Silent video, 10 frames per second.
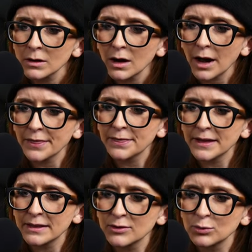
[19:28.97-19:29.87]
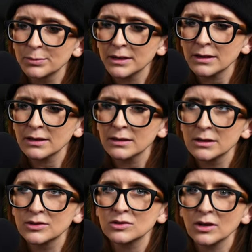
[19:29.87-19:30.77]
I think this would be
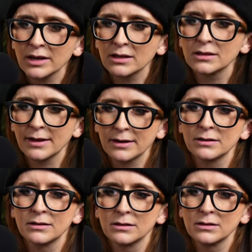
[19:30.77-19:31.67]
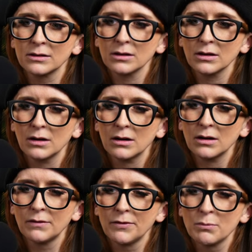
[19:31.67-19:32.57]
the second layer
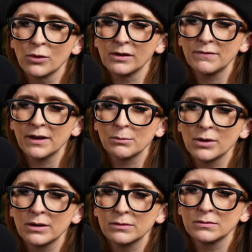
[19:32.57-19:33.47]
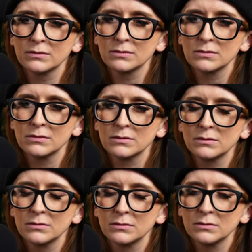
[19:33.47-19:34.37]
of the Mournfang Brown.
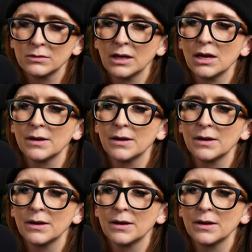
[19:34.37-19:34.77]
Yeah.